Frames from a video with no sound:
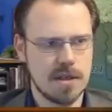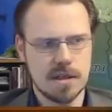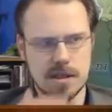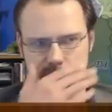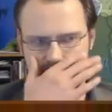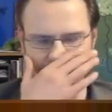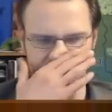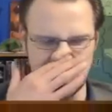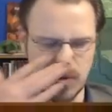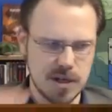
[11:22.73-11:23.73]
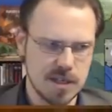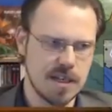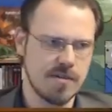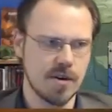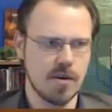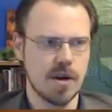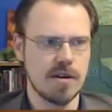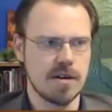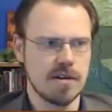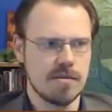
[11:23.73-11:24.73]
She maybe just wanted to save her
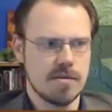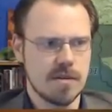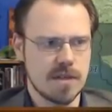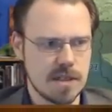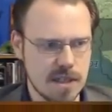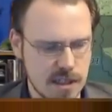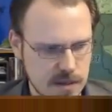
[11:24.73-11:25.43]
coin and take